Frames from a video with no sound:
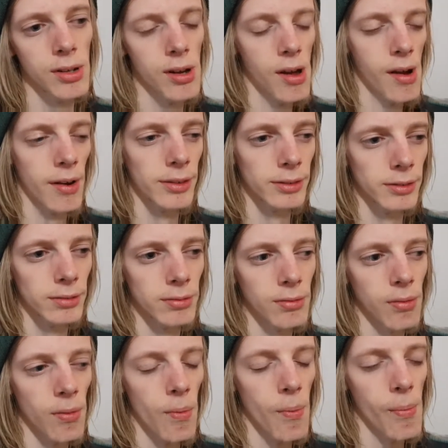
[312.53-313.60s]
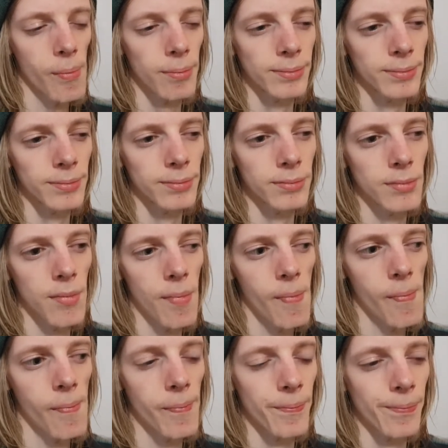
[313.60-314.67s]

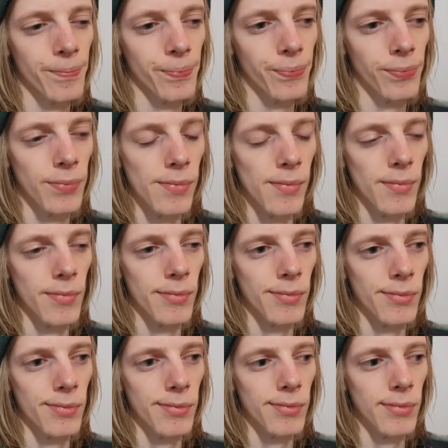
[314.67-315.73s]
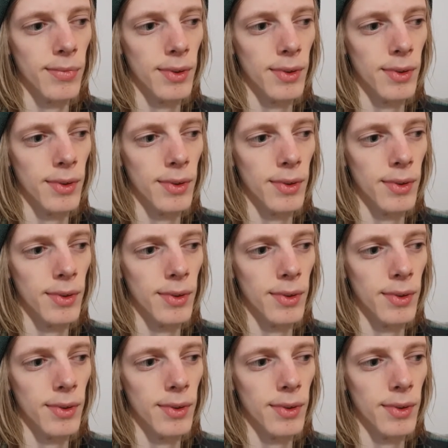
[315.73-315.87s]
(silence)